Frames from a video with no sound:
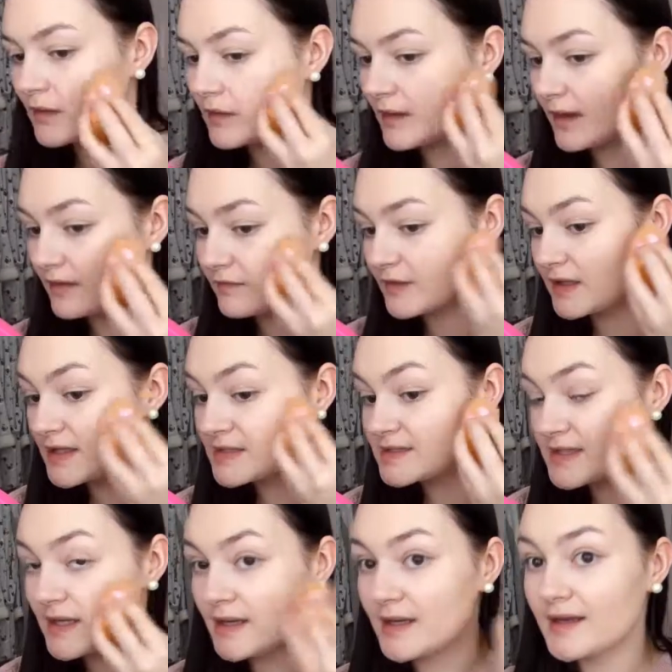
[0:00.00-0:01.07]
Okay, for the
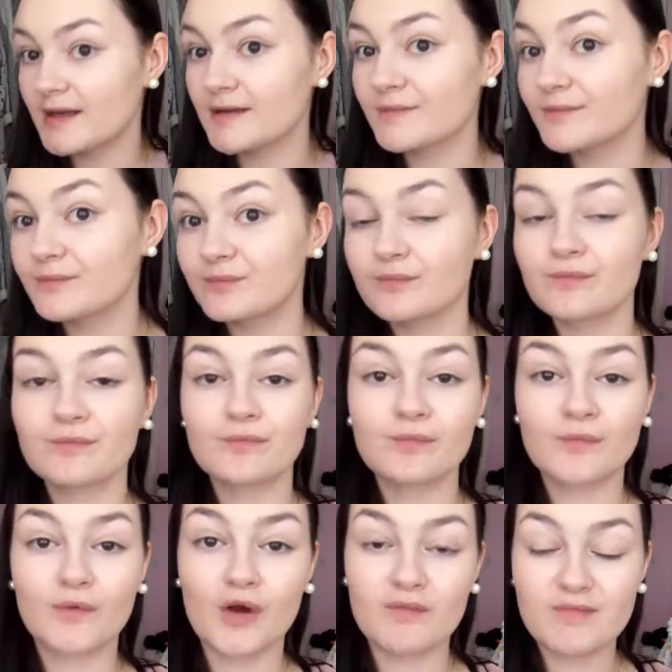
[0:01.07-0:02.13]
sake
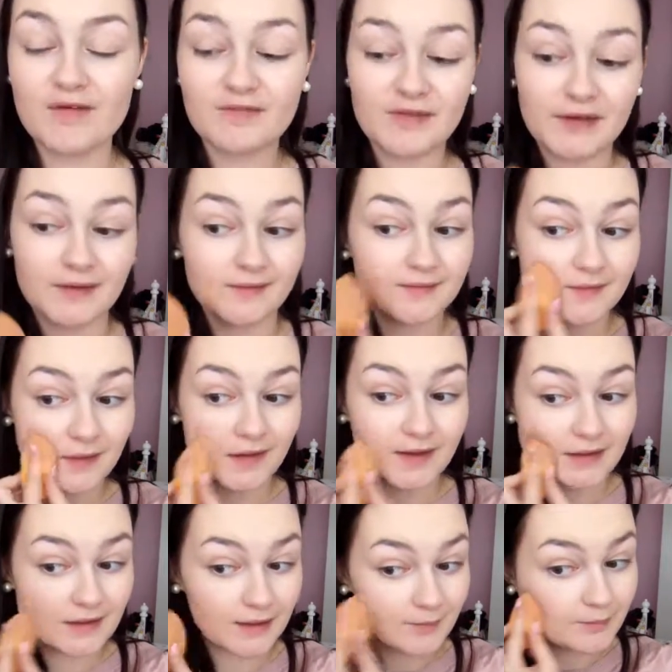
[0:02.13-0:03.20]
of my face, I
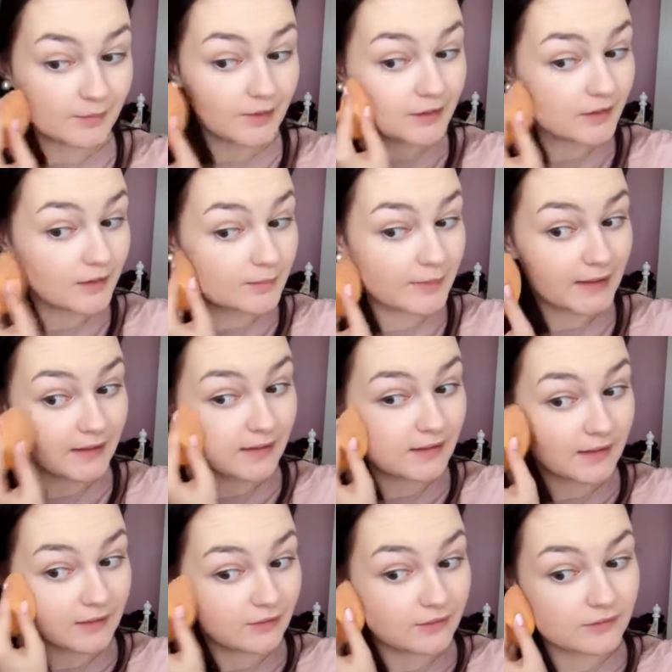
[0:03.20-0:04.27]
am going to blend
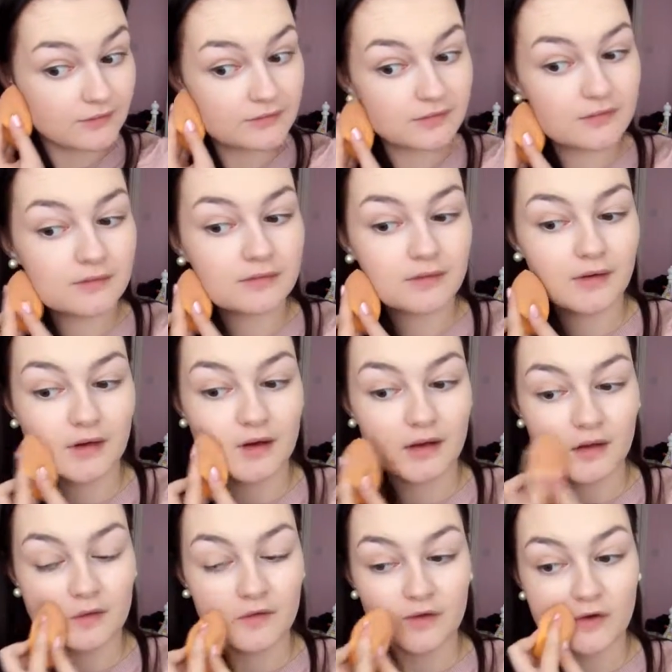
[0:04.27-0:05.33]
out
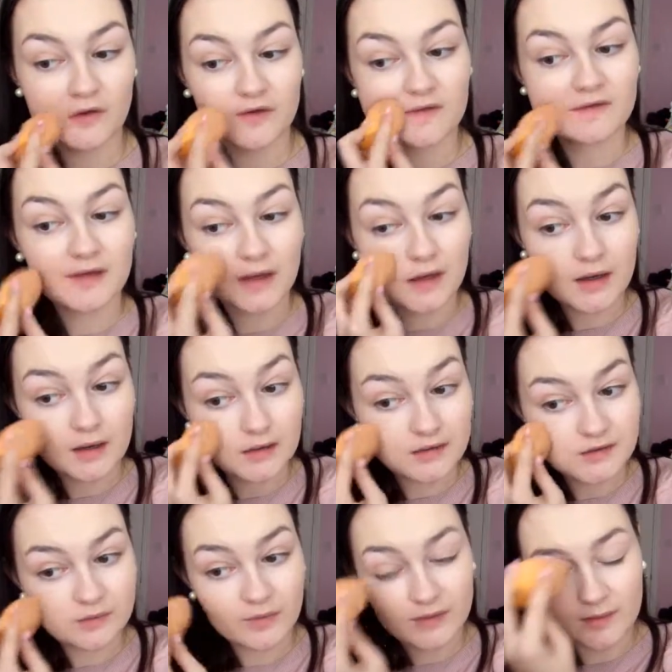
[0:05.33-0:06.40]
the other
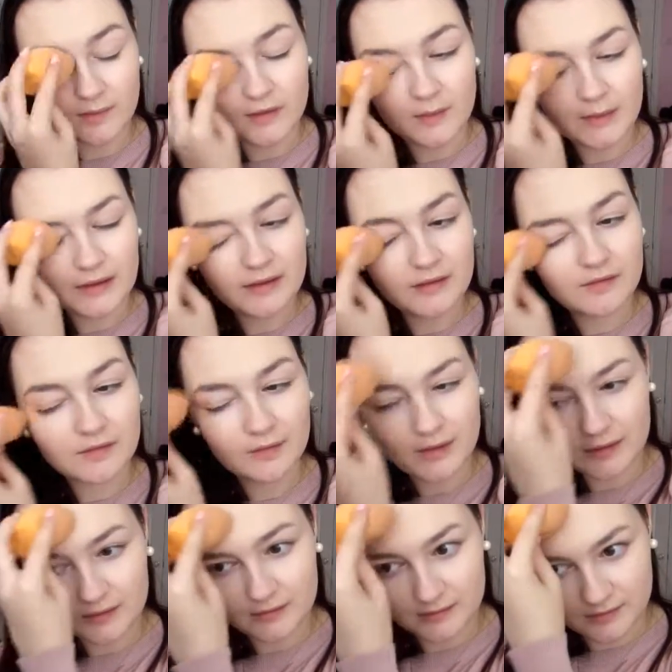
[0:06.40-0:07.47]
side with the beauty blender as
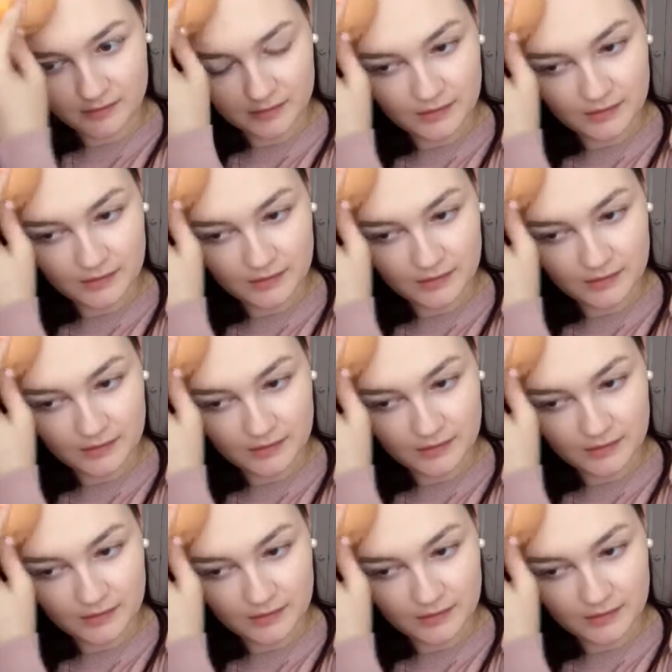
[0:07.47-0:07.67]
well,